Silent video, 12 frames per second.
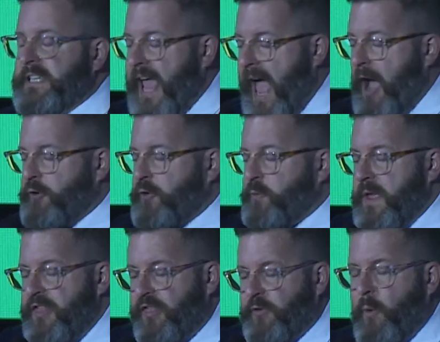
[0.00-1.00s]
how did we
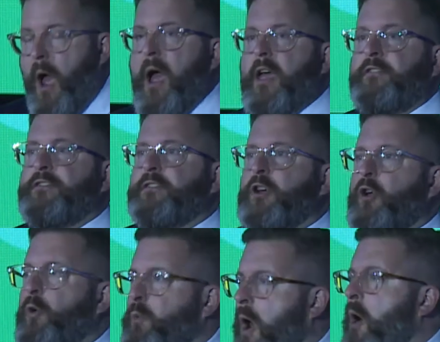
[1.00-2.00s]
thrive,
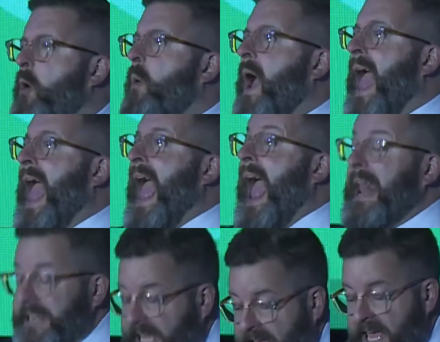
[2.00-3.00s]
grow,
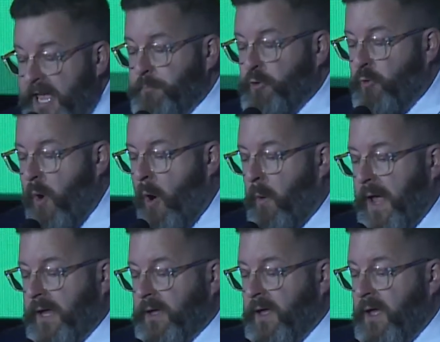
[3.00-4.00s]
and keep
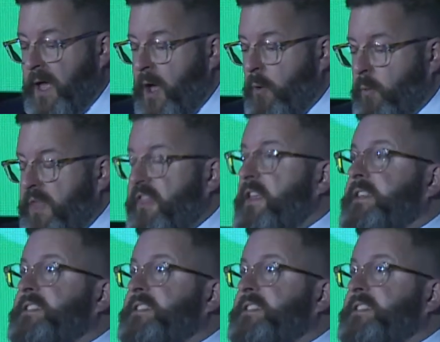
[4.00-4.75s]
growing with these